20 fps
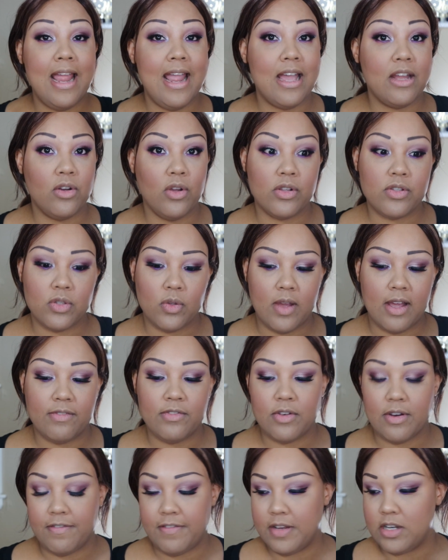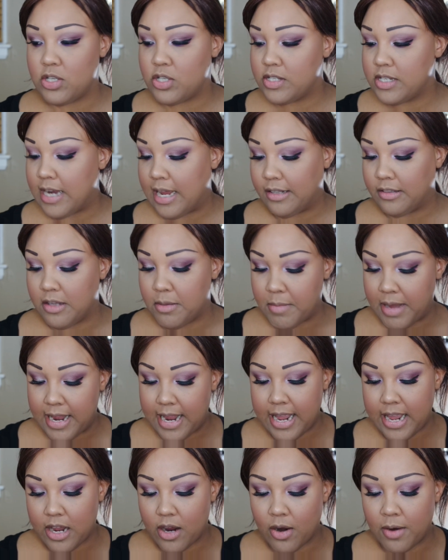and also after I finish styling my
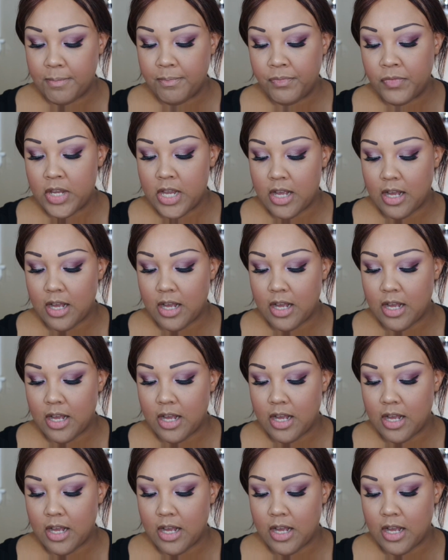hair,